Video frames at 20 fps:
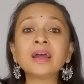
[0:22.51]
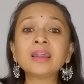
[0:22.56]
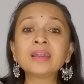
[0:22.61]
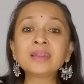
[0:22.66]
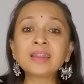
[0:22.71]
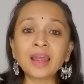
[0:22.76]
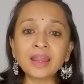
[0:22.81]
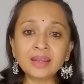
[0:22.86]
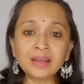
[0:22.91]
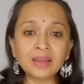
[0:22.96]

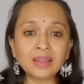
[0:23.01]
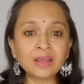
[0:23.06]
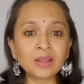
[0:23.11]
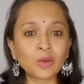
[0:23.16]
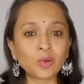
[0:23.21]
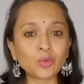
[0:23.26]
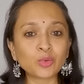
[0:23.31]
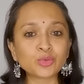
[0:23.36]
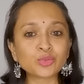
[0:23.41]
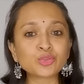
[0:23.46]
tightly
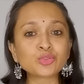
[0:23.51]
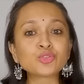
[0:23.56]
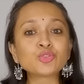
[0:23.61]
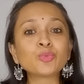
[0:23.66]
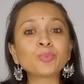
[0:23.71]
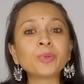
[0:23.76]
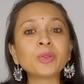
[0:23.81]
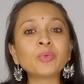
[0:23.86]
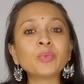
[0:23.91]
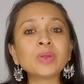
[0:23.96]
closed to
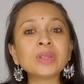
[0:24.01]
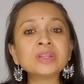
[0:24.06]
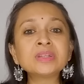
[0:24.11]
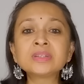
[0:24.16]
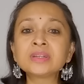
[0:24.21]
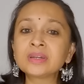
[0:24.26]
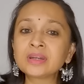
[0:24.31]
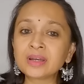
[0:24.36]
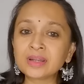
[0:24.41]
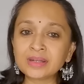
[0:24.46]

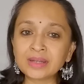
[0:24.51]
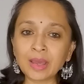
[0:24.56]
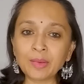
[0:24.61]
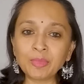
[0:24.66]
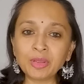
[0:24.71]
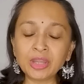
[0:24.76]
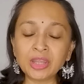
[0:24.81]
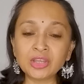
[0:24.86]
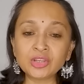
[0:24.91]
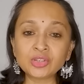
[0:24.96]
prevent
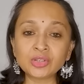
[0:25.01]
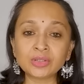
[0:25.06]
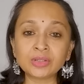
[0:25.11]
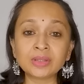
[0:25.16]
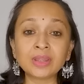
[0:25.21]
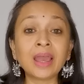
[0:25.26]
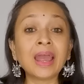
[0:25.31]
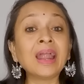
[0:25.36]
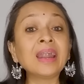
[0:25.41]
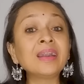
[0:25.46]
contamination
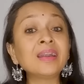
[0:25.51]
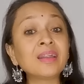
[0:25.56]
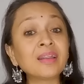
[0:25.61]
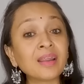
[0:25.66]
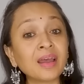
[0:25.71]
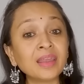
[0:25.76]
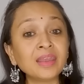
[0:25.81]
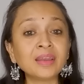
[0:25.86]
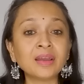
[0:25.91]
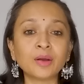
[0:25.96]
and
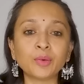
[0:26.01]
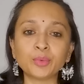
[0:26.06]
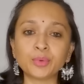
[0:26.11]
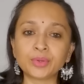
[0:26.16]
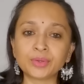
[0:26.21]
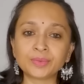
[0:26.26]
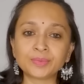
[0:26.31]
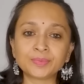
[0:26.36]
drying out.